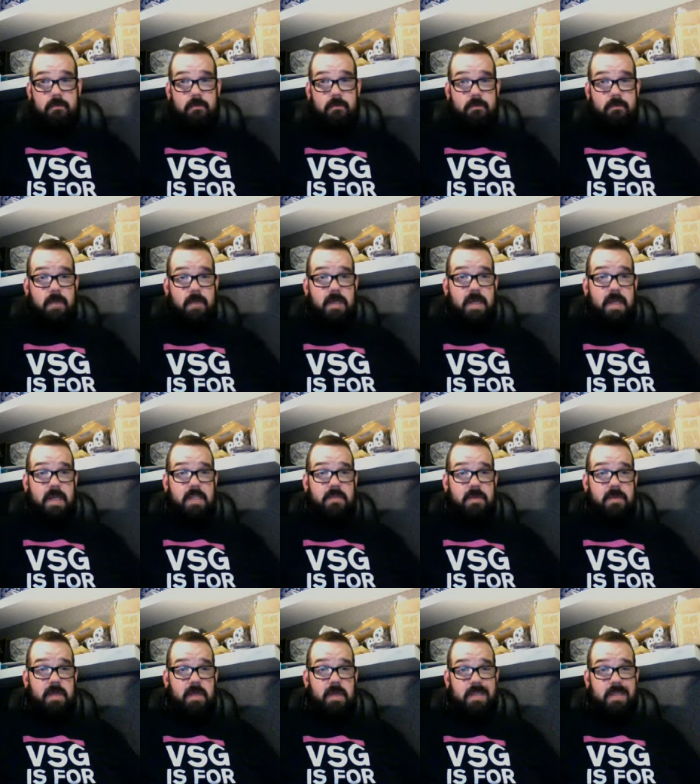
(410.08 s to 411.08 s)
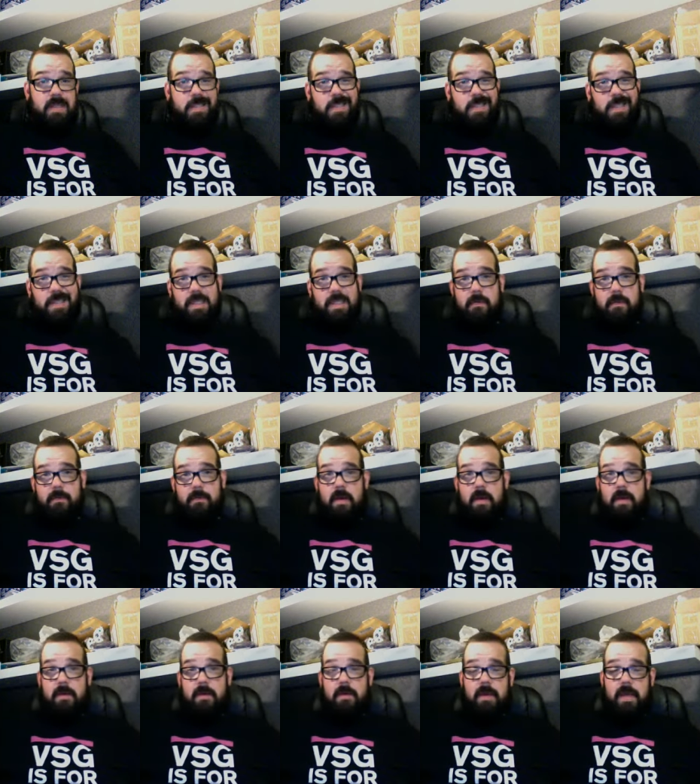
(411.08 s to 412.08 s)
my diet's been consistent,
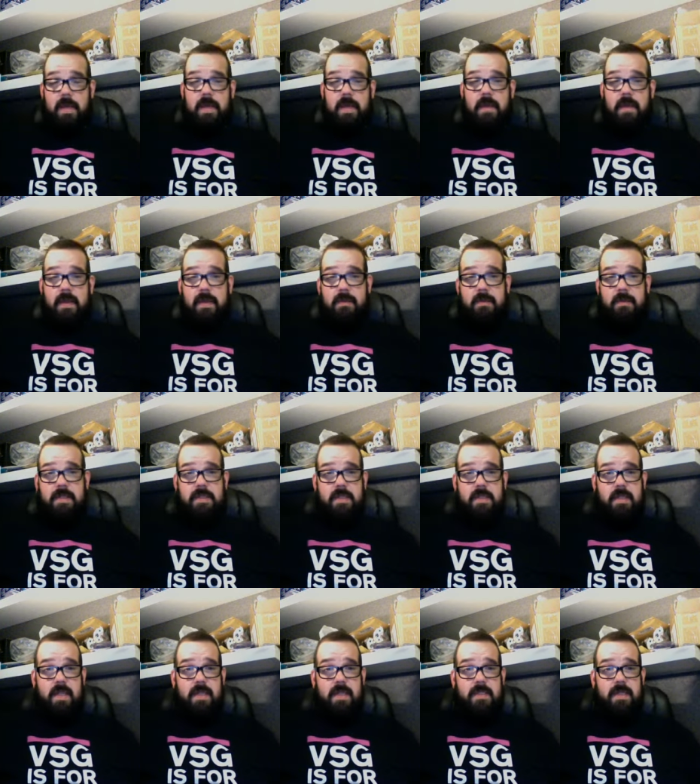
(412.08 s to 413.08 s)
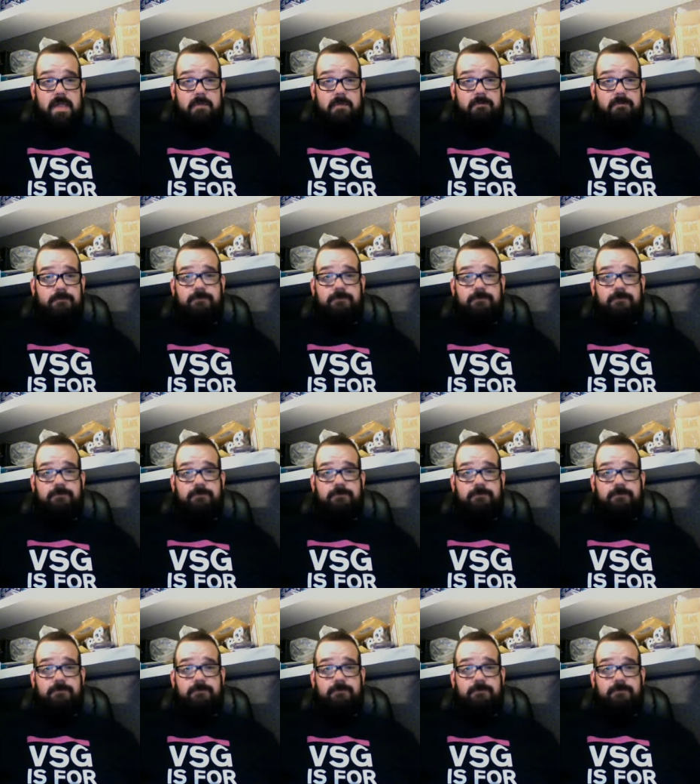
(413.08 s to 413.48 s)
but again, like I mentioned last time,